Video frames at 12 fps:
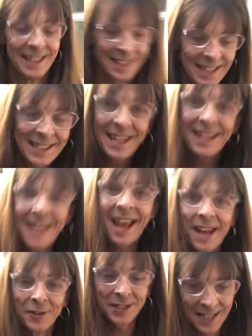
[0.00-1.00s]
let's get in the
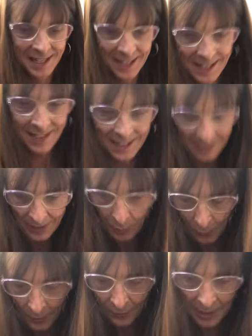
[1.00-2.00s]
house. Go
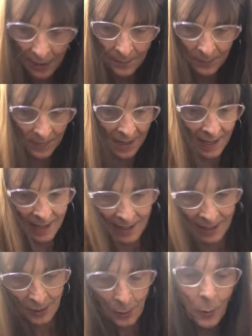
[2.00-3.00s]
on, off you go.
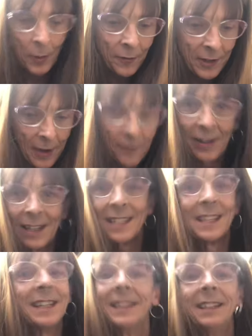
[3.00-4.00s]
Go on, off you go,
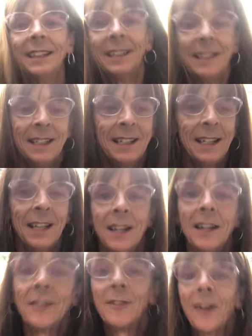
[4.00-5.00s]
fellas.
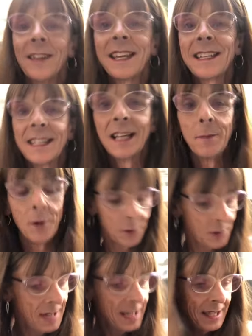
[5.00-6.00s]
Right, that's it. I'm not
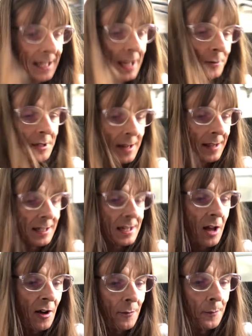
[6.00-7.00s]
doing anything else out there. It's
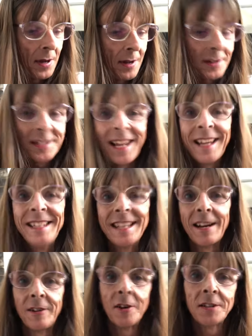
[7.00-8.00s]
half past eight
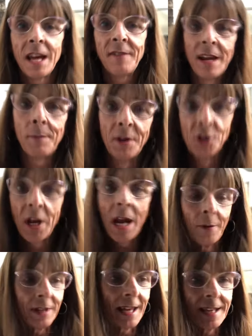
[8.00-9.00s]
now, guys. I haven't had my
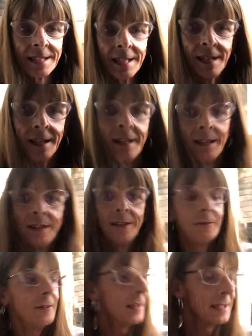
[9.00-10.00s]
shower yet.
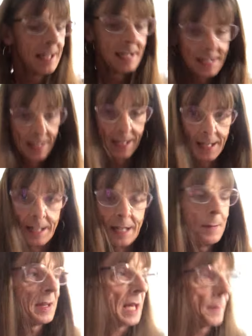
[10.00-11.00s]
Right,
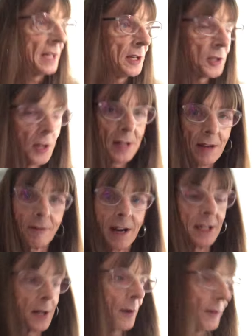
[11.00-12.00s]
let me come in and turn that
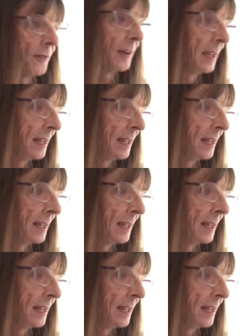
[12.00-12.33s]
radio off.